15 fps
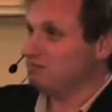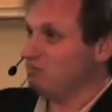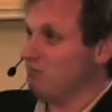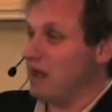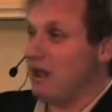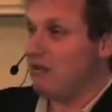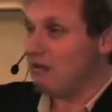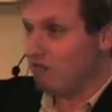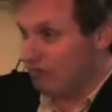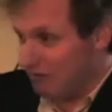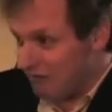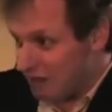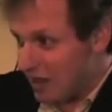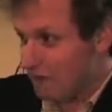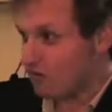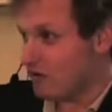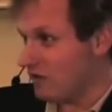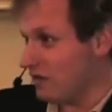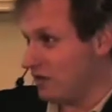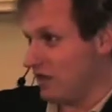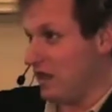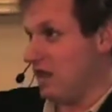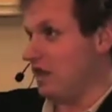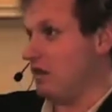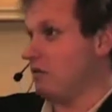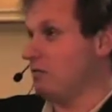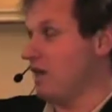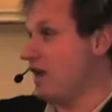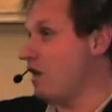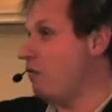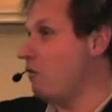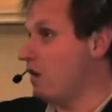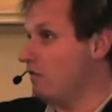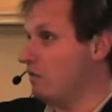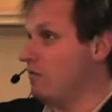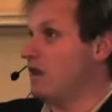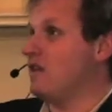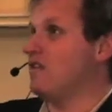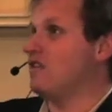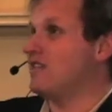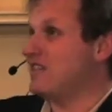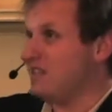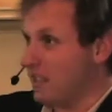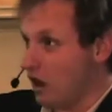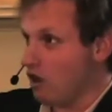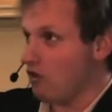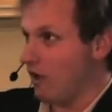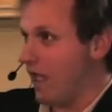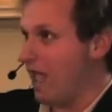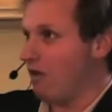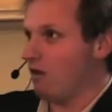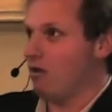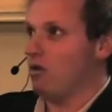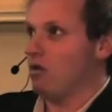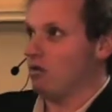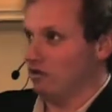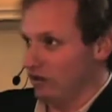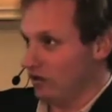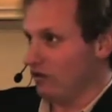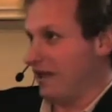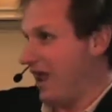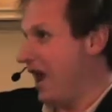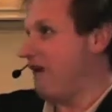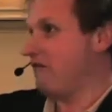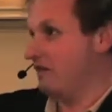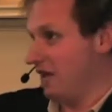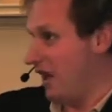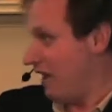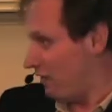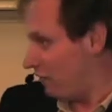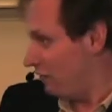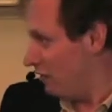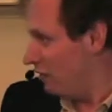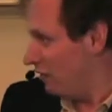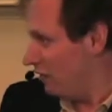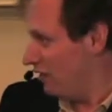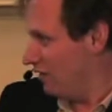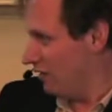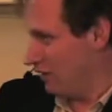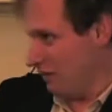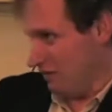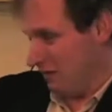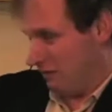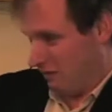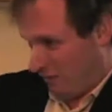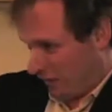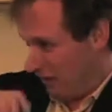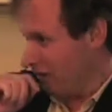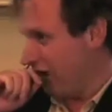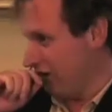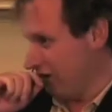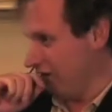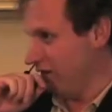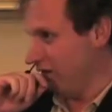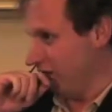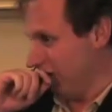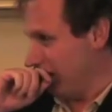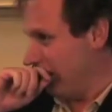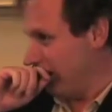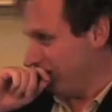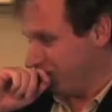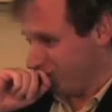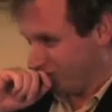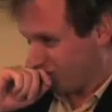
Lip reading: But I've never seen a black and white film that can scare you literally half to death, like Night of the Living Dead.